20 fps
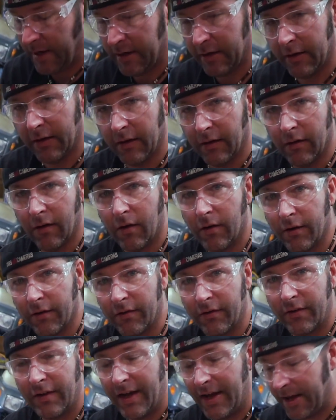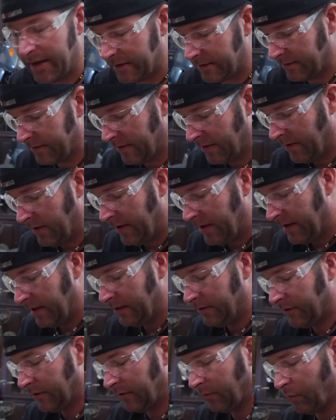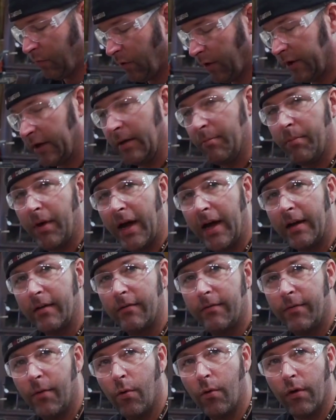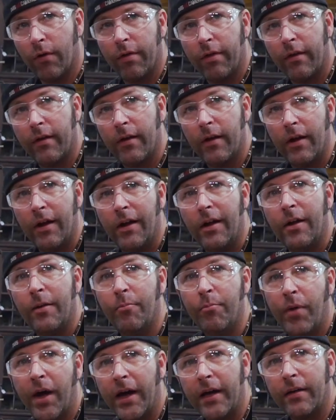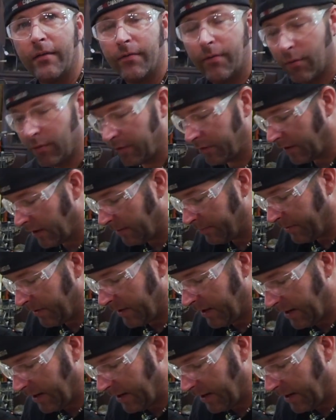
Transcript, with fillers: and a, on a stick and just work it back and forth, back and forth, up and